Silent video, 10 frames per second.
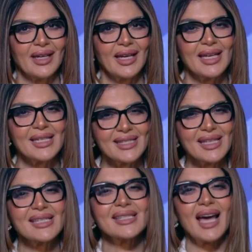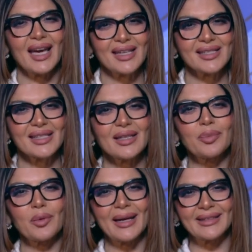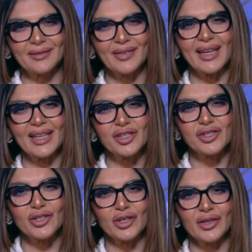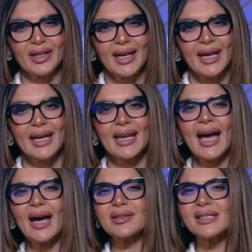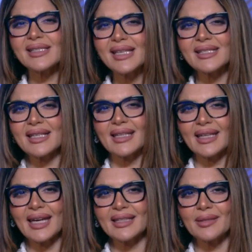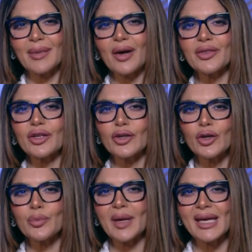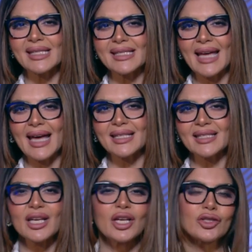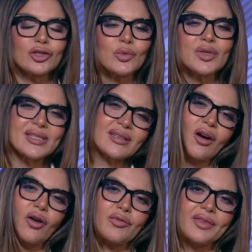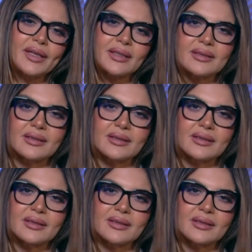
Is this silence a diplomatic failure, sir? And how does this indicate about the European stance towards the conflict?